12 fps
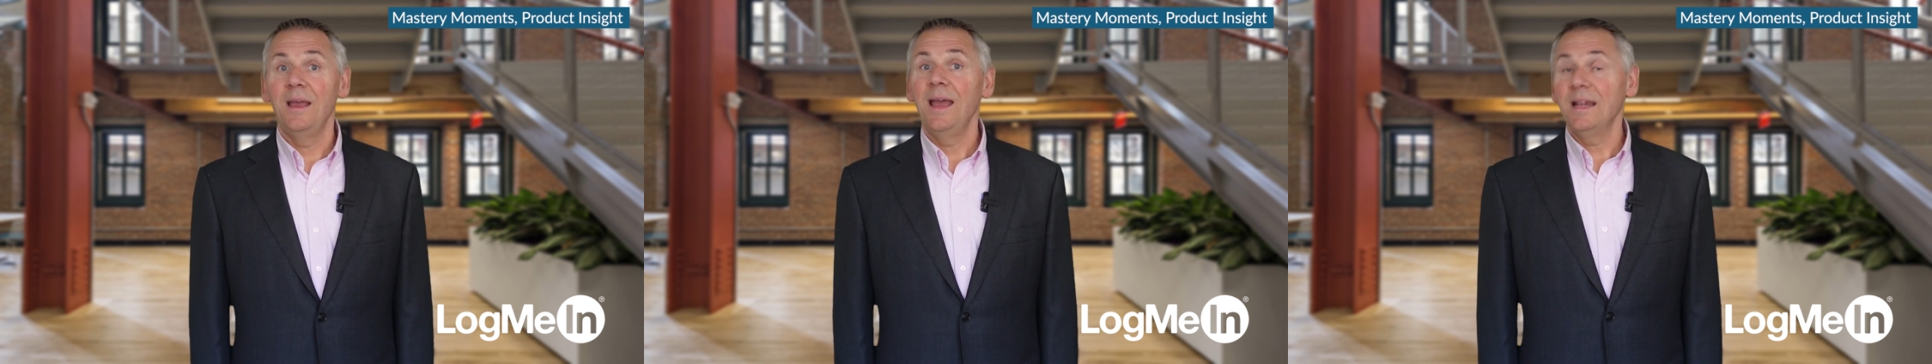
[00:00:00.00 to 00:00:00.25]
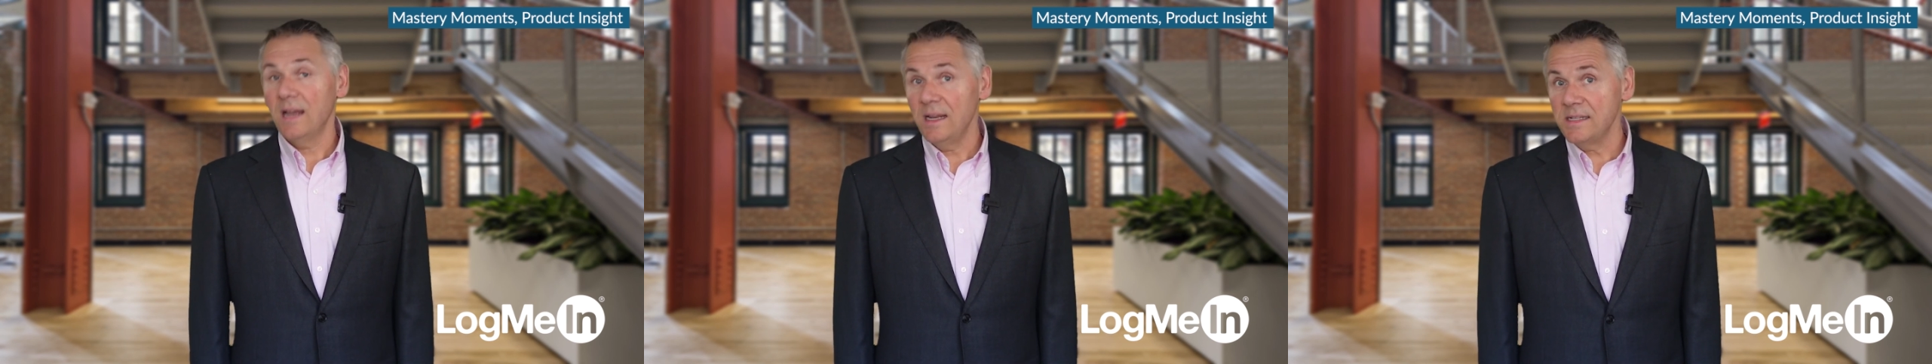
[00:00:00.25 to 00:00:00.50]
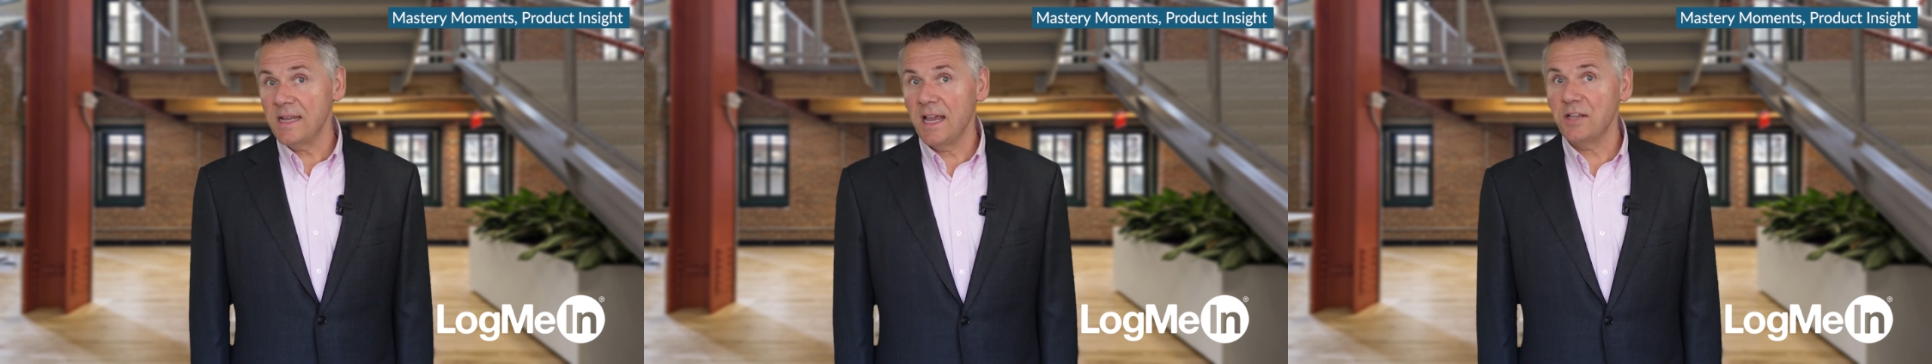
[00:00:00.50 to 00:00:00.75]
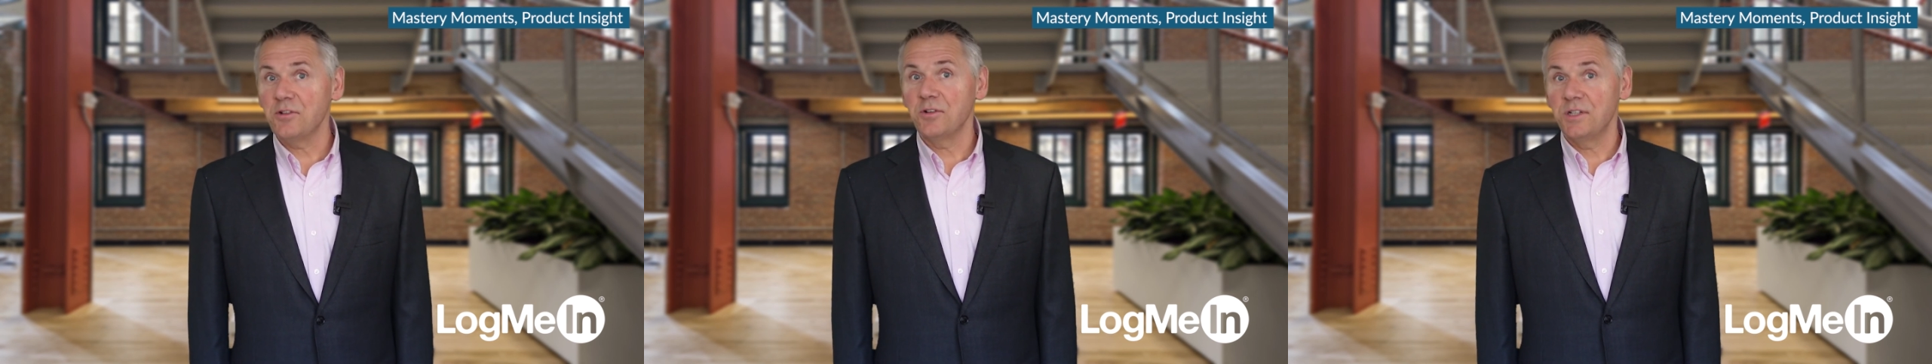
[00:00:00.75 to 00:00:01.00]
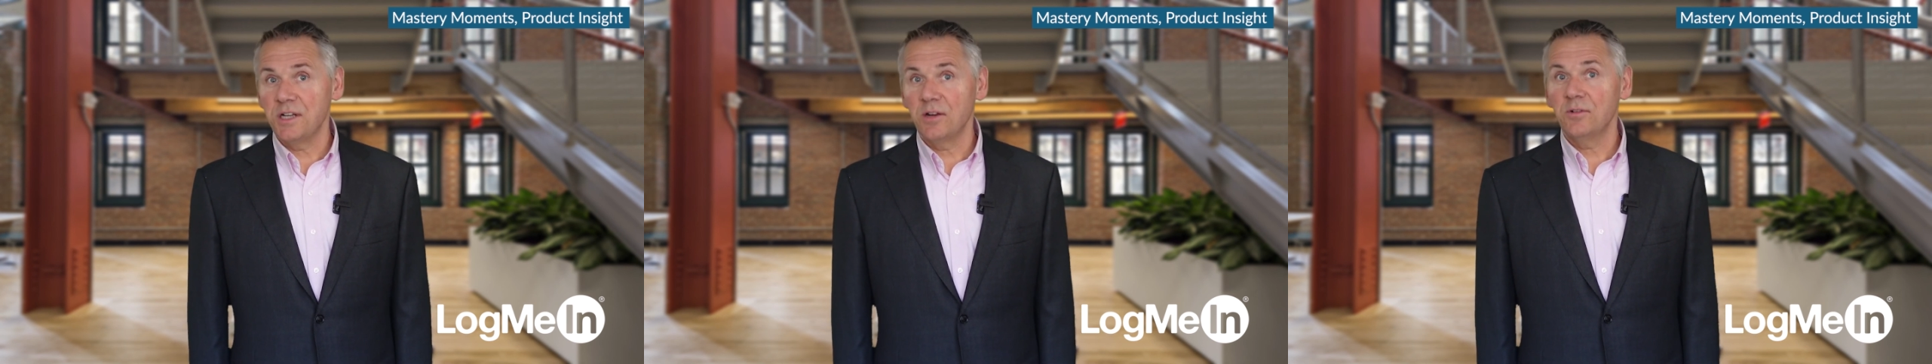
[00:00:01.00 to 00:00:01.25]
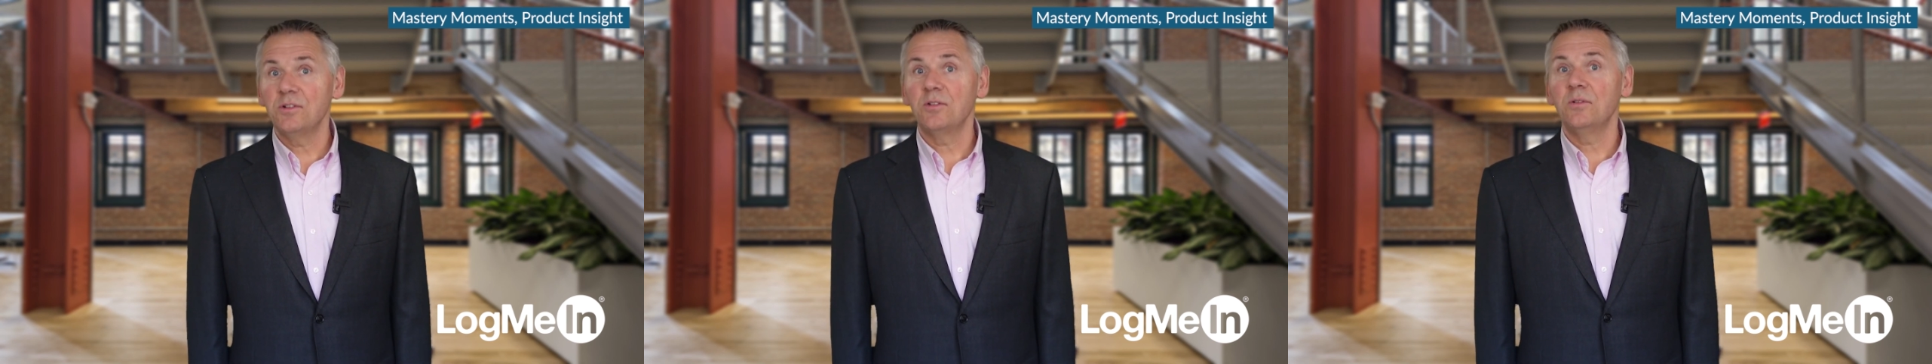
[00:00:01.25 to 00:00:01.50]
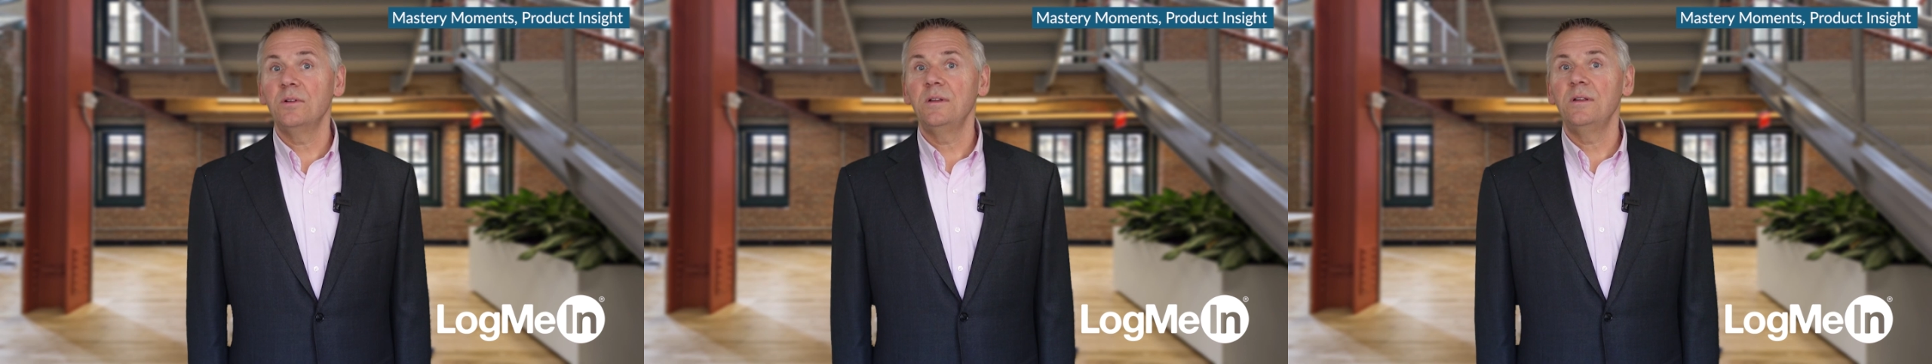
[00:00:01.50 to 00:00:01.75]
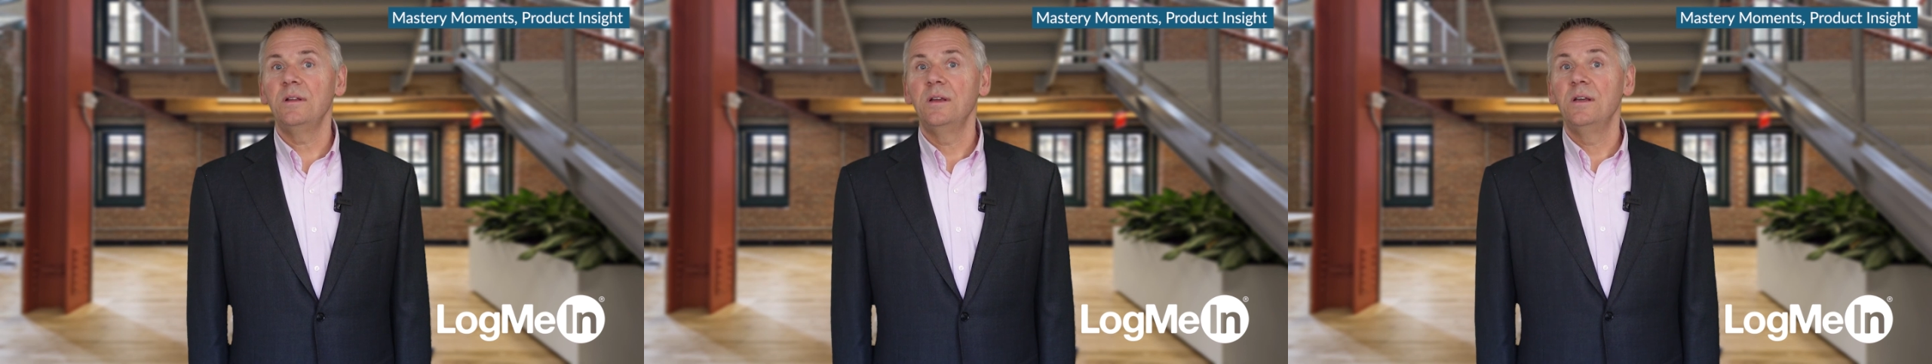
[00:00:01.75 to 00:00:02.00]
and contact your territory